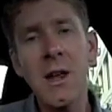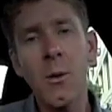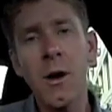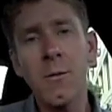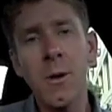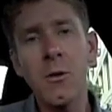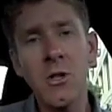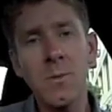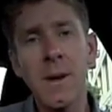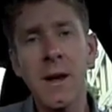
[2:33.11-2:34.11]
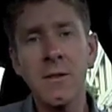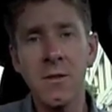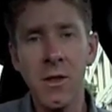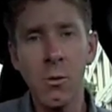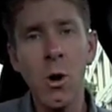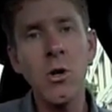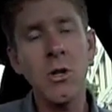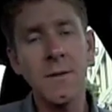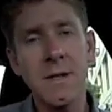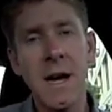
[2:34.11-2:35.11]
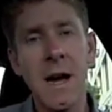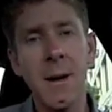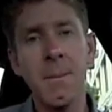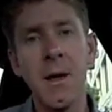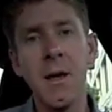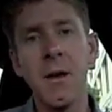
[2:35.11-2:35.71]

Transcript: it away from you just because of the erosion of time.